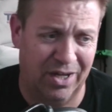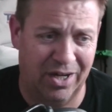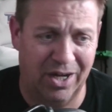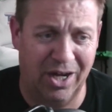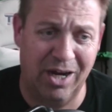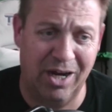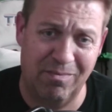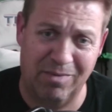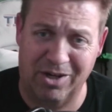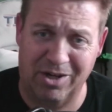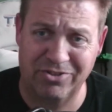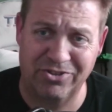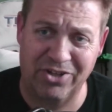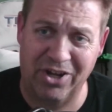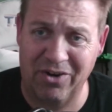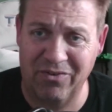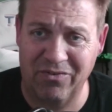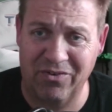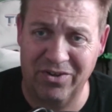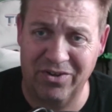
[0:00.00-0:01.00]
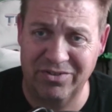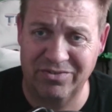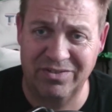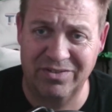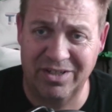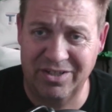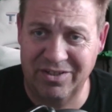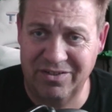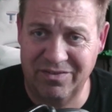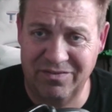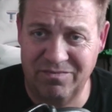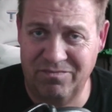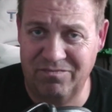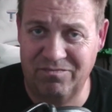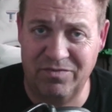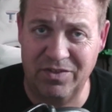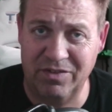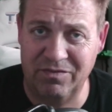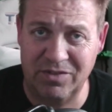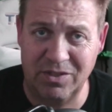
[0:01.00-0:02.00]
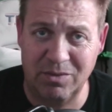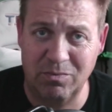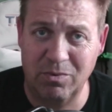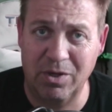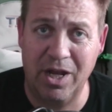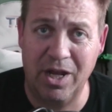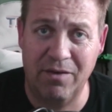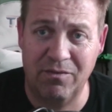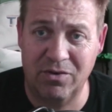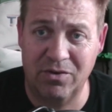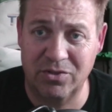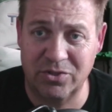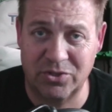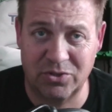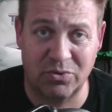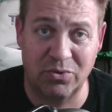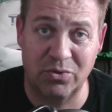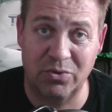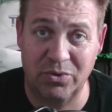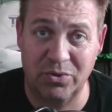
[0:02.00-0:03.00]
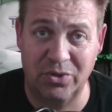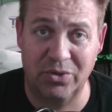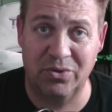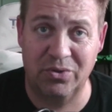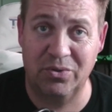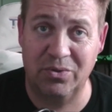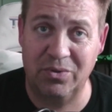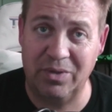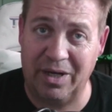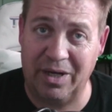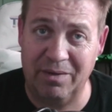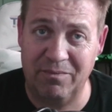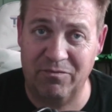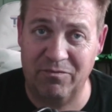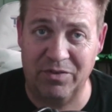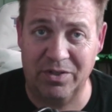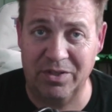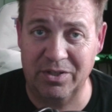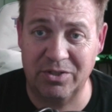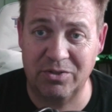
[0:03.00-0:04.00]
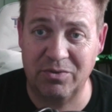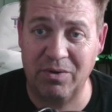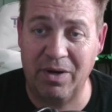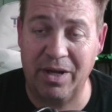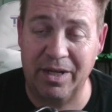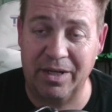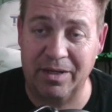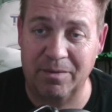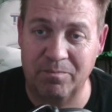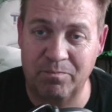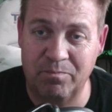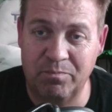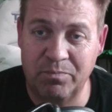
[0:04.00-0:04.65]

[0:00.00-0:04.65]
I'm on day 150, whatever, screw you, I'm feeling great.